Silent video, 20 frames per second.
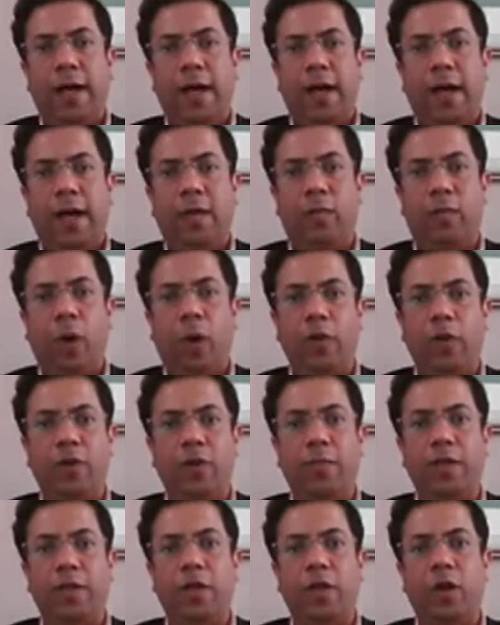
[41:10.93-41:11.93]
What will
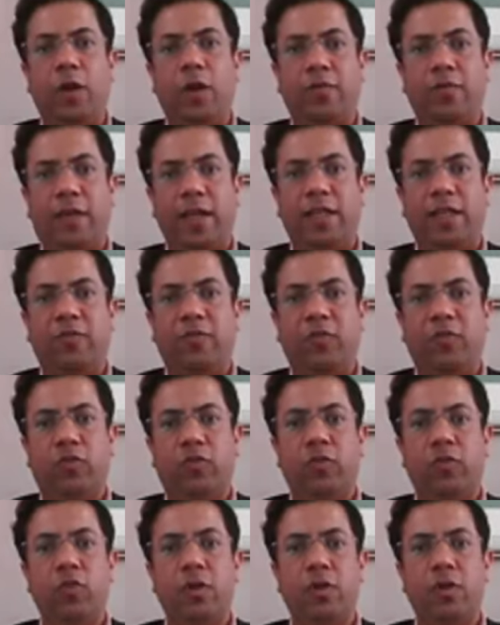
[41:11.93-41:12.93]
be your advice for
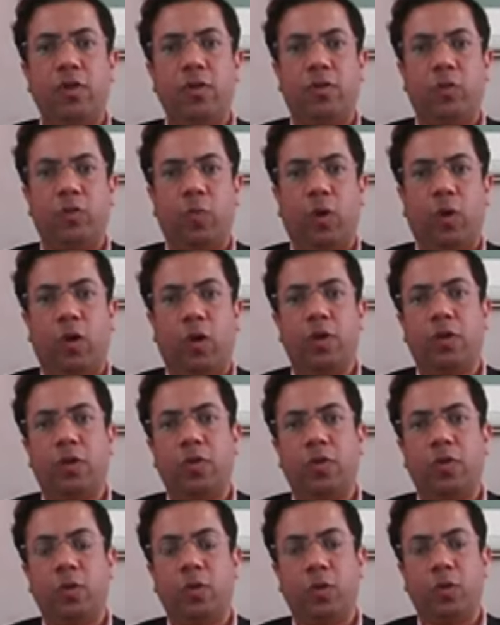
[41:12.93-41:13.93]
students who want
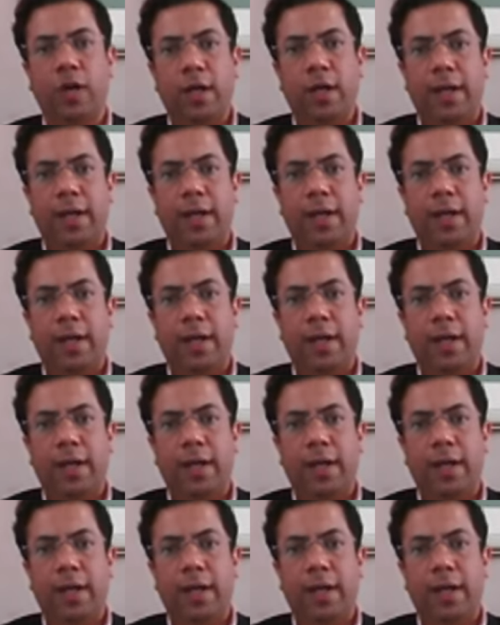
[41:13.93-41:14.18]
to